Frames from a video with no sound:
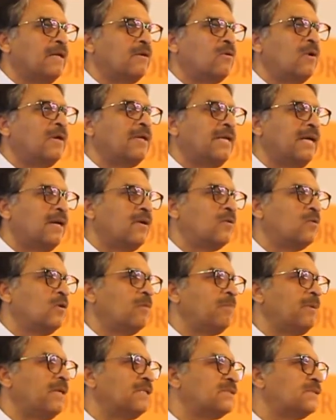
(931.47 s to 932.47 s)
contact
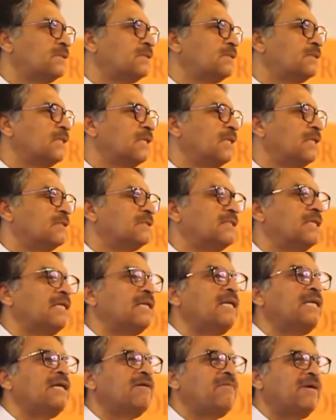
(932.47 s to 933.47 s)
group, is
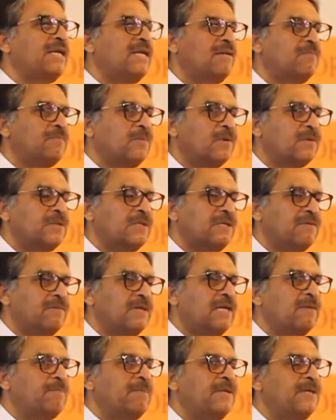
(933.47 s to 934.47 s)
certainly a very important
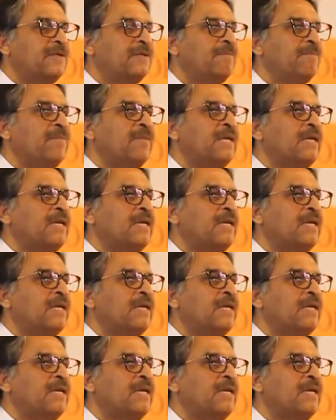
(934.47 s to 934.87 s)
development.